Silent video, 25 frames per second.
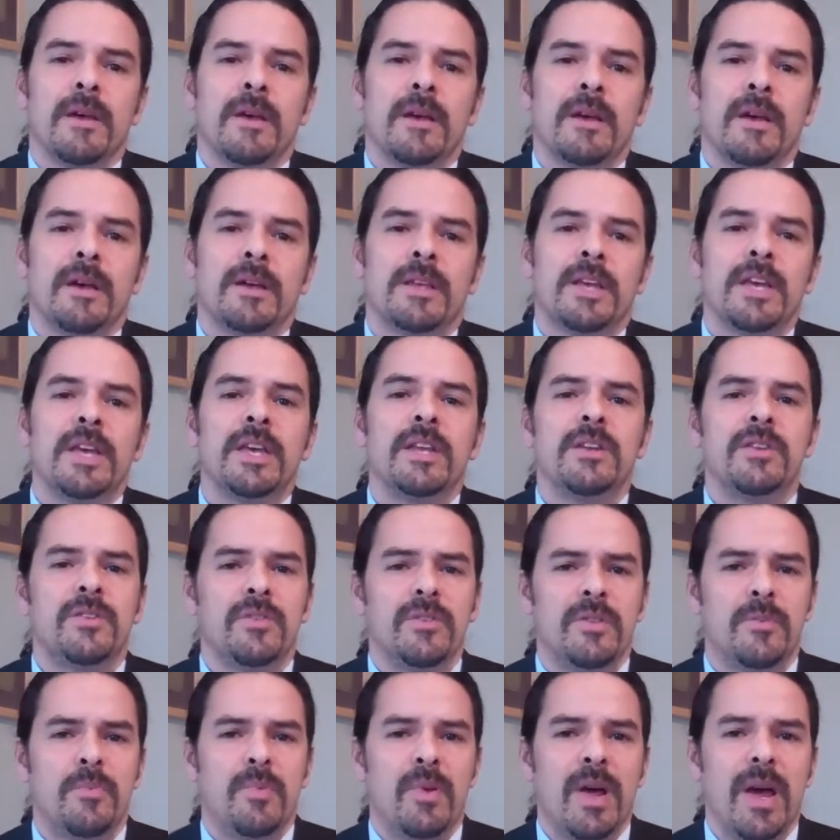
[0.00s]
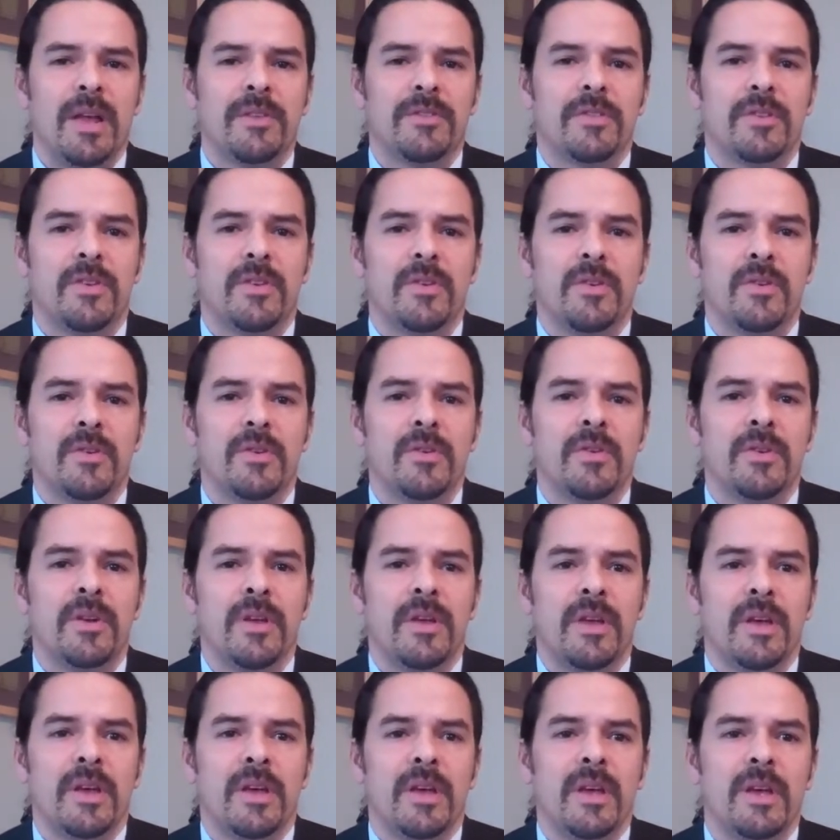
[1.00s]
akin to the
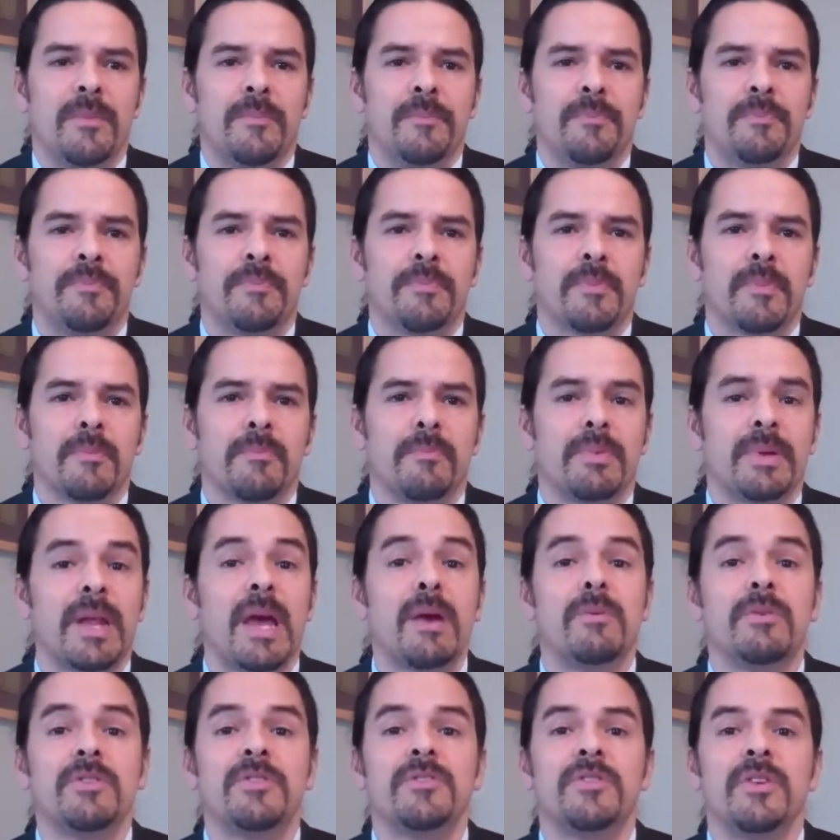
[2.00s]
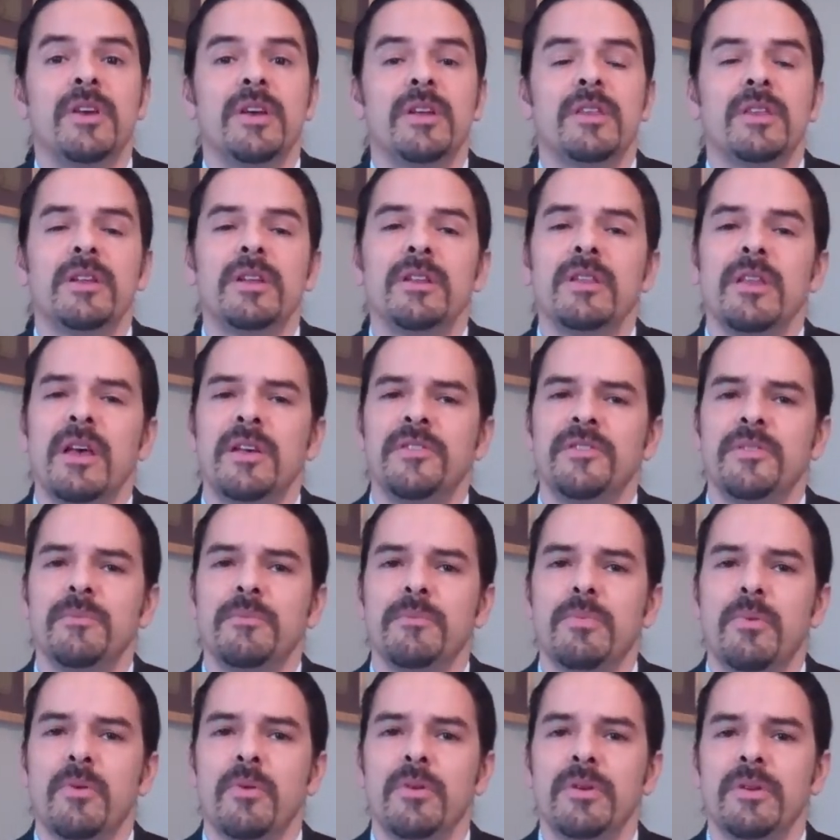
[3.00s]
prosecutor, but I would say a little less
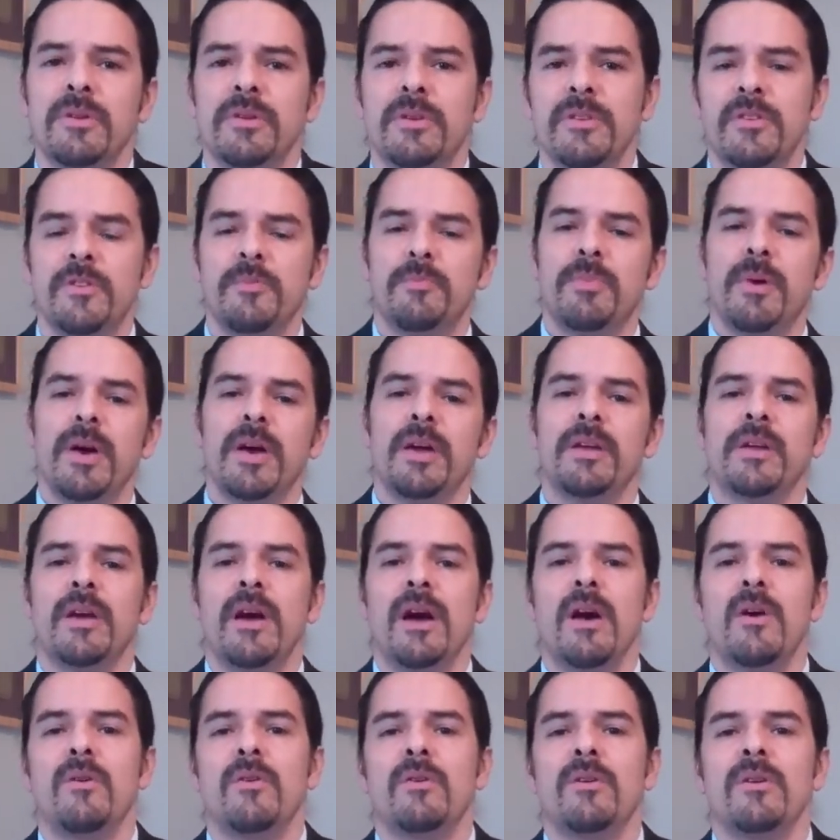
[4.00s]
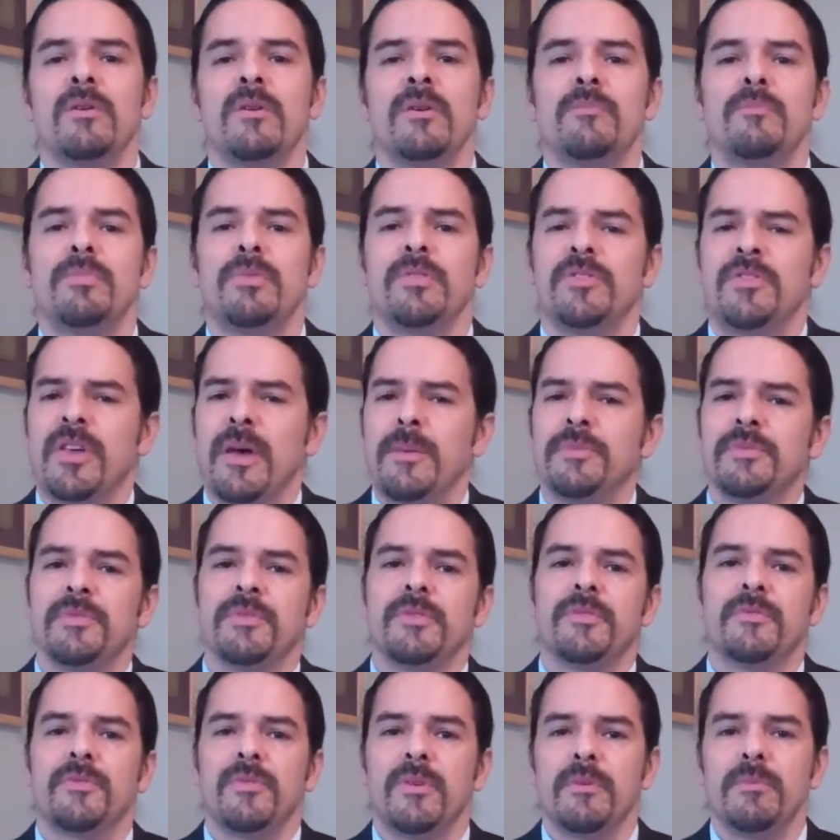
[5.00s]
important despite our
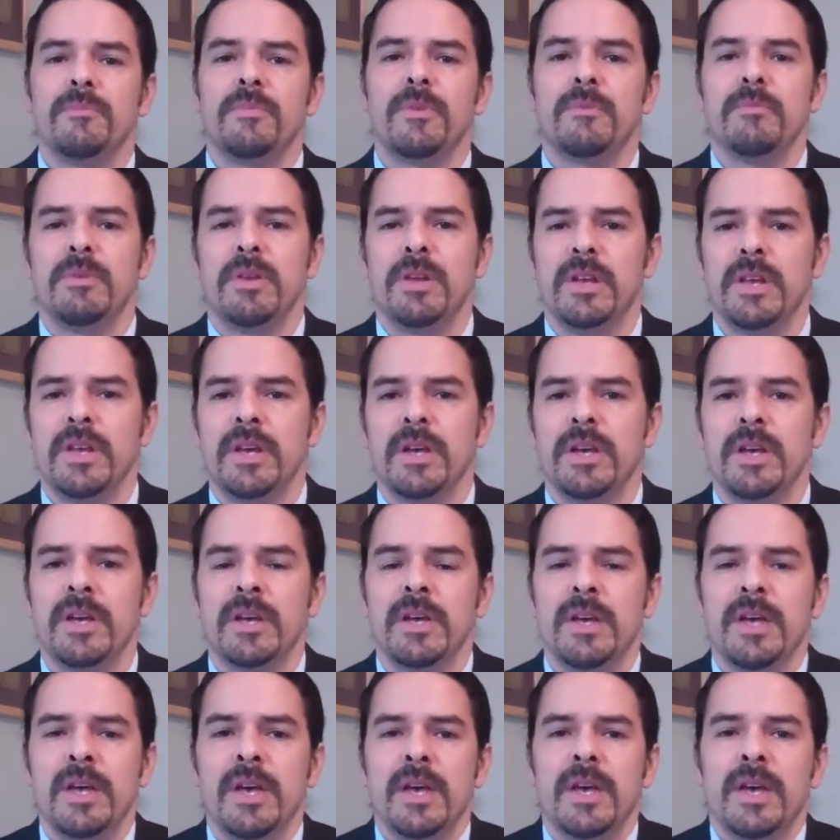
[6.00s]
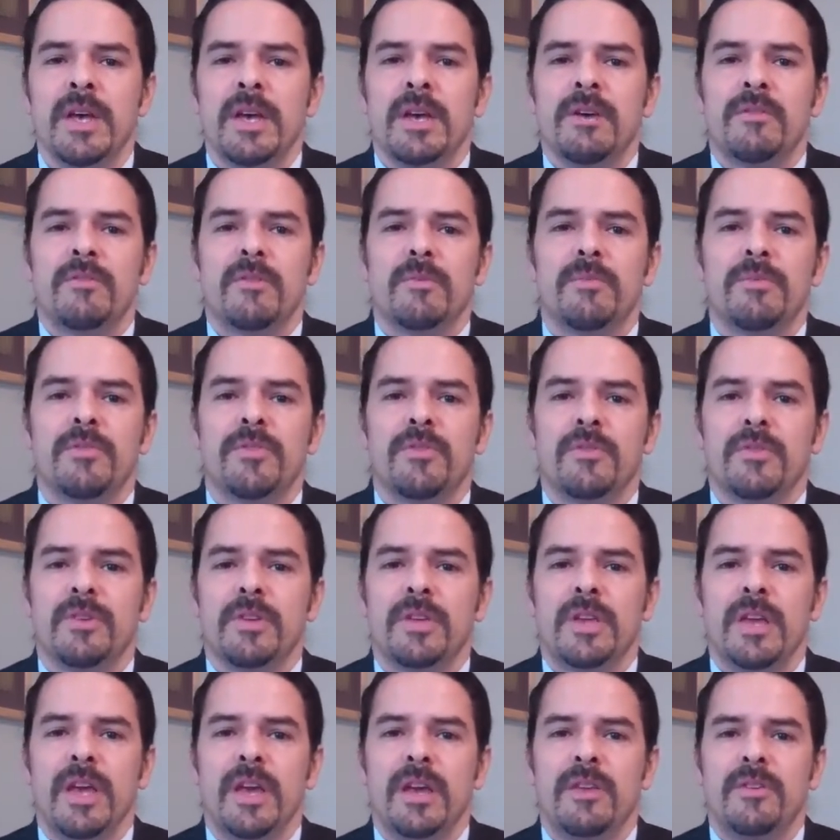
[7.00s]
perceptions from the media, from
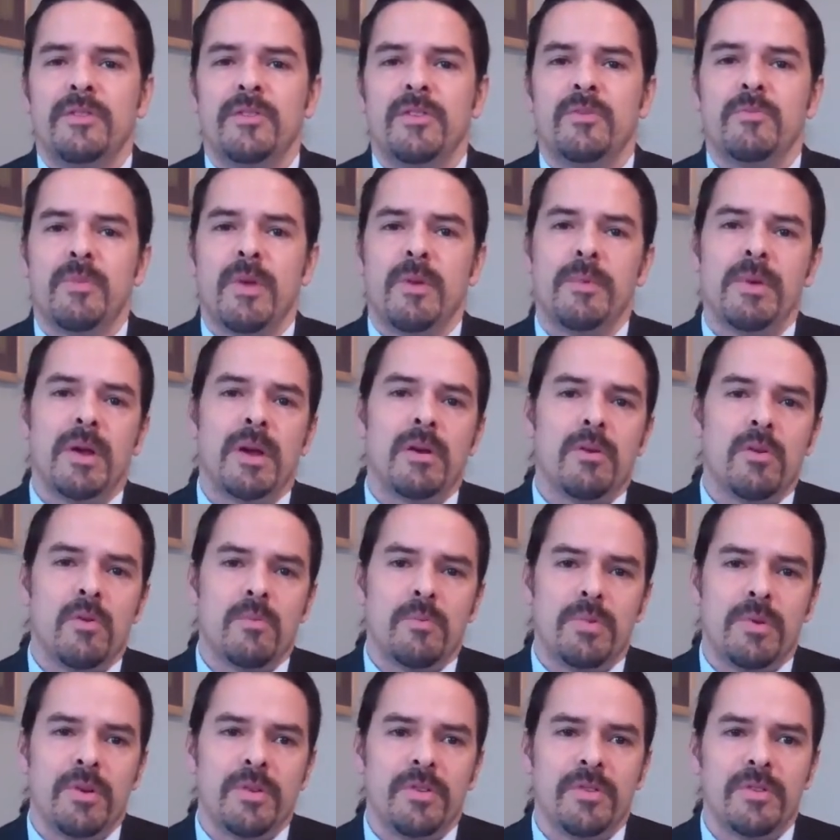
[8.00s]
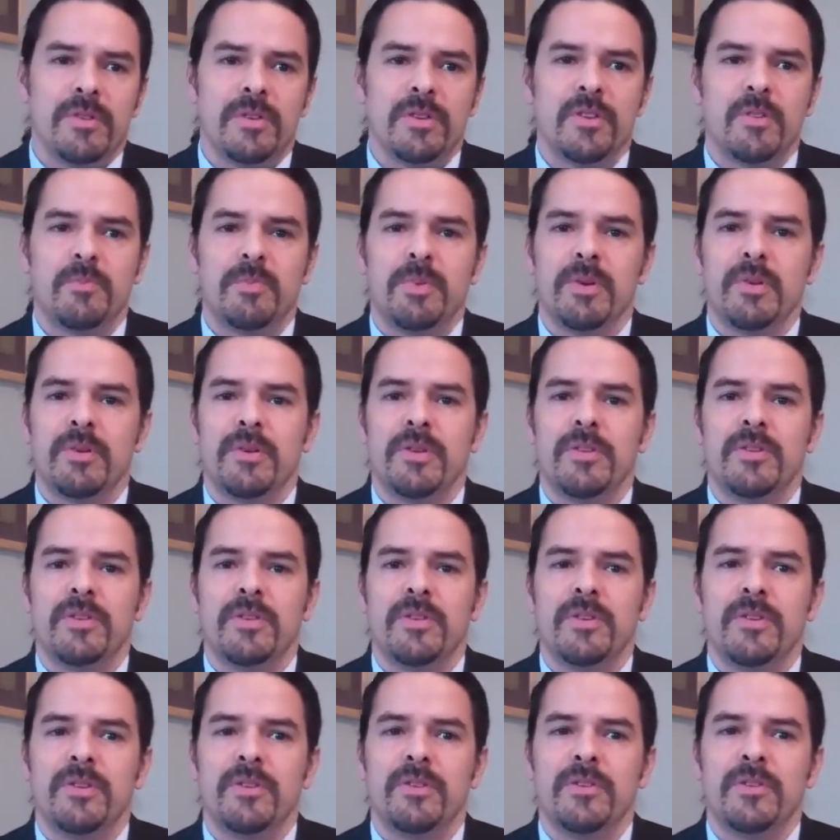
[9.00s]
certain cases, maybe our own personal
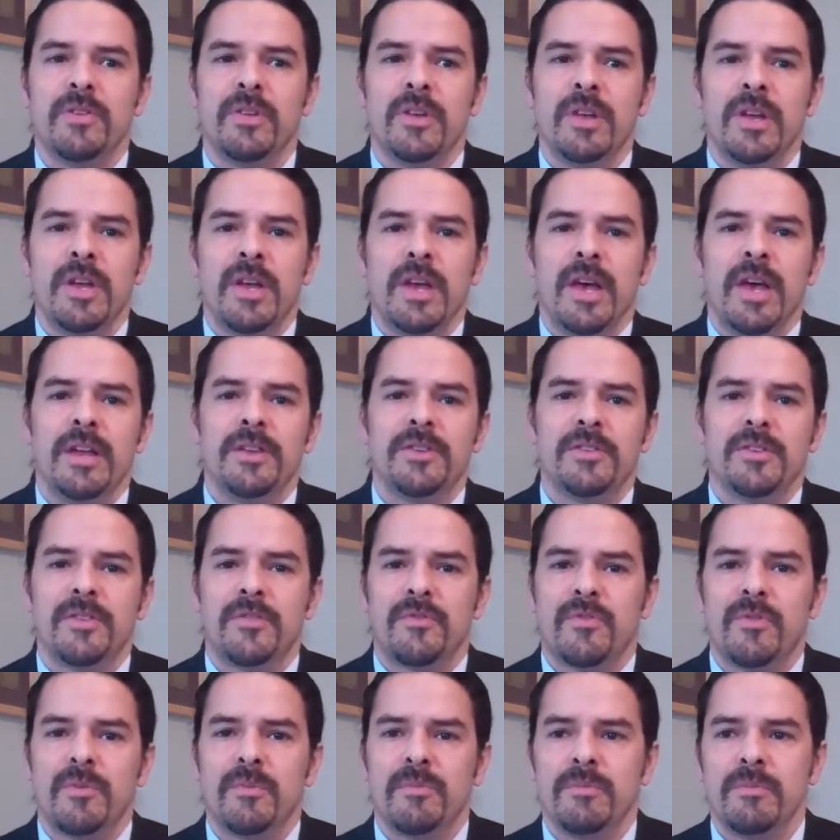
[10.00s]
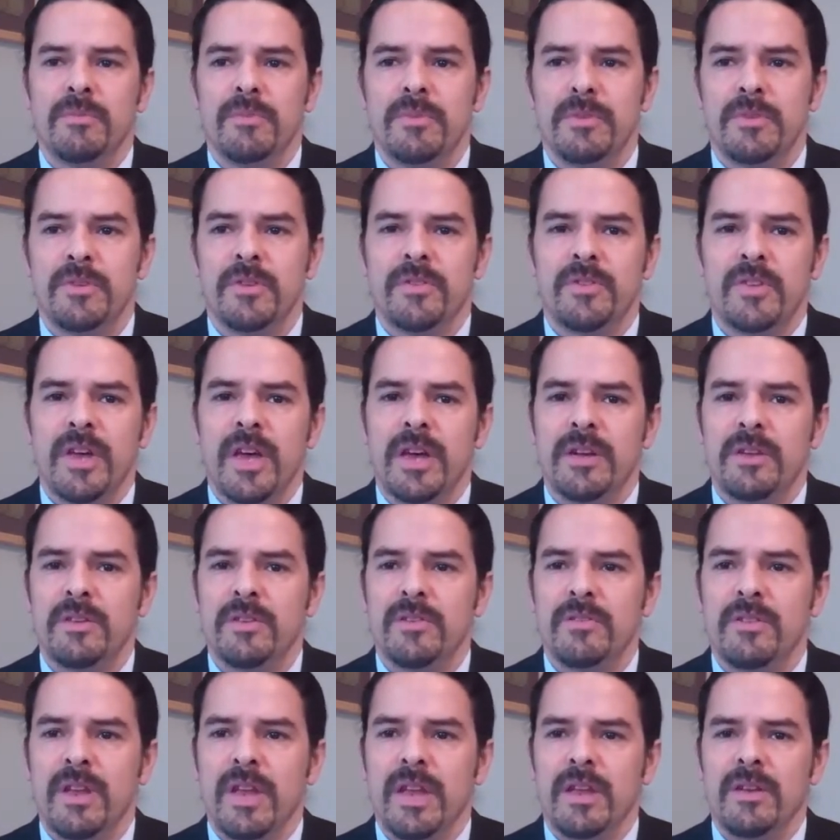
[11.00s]
experiences, and just from societal
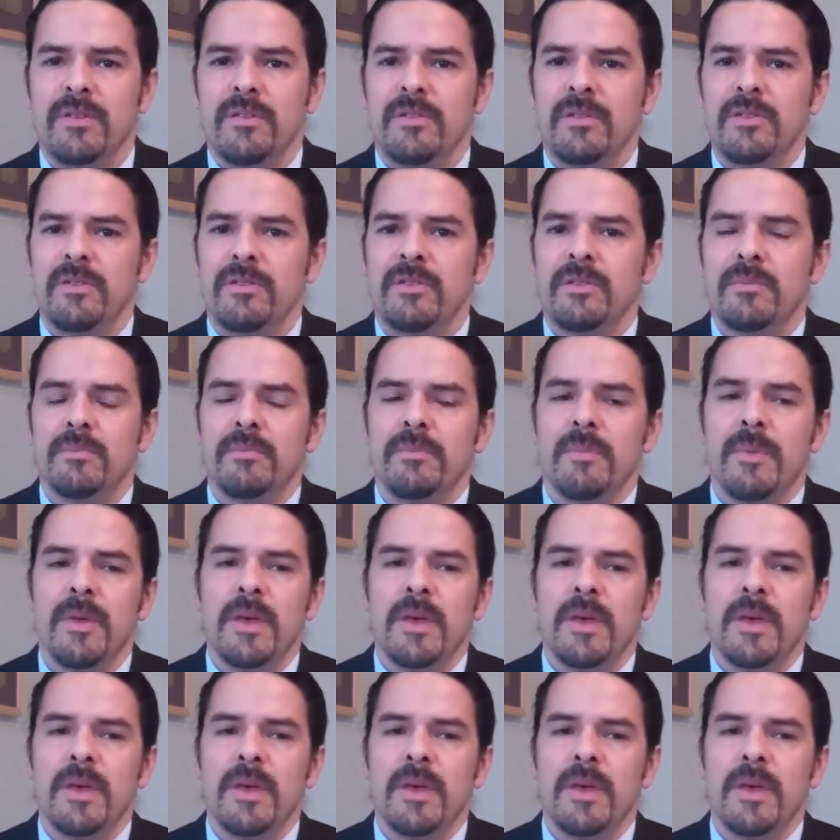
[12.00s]
standards.